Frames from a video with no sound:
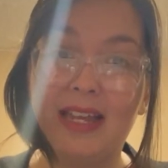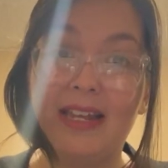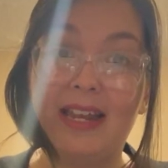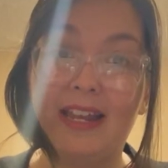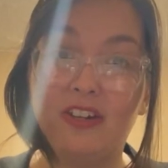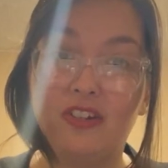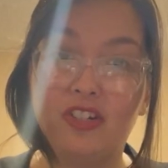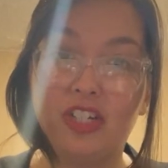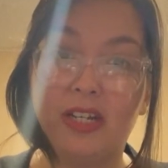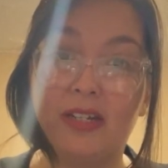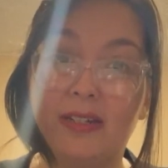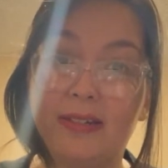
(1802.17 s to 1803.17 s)
and
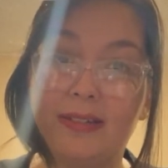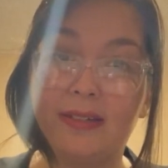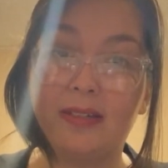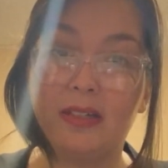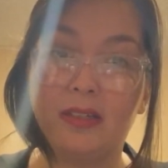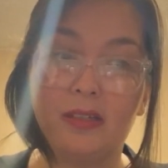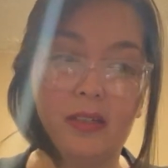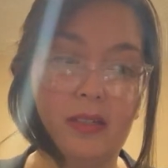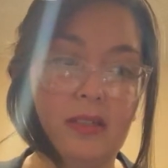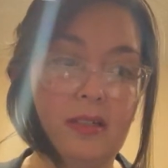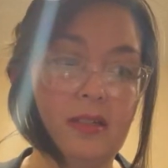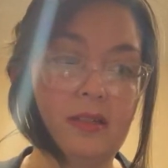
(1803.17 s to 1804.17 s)
energy and
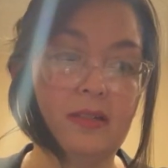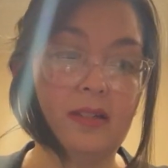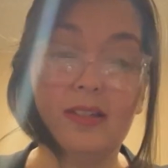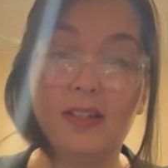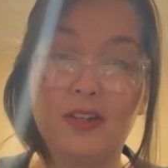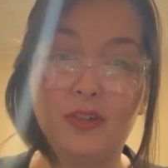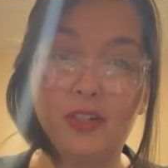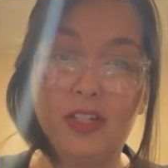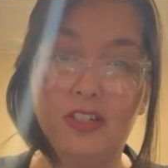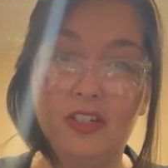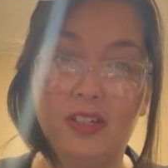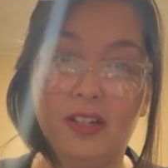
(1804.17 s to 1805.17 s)
existence. That's another
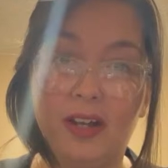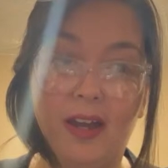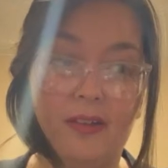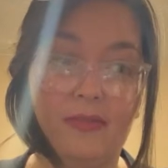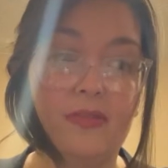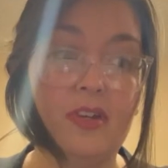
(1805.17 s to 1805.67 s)
teaching that I have.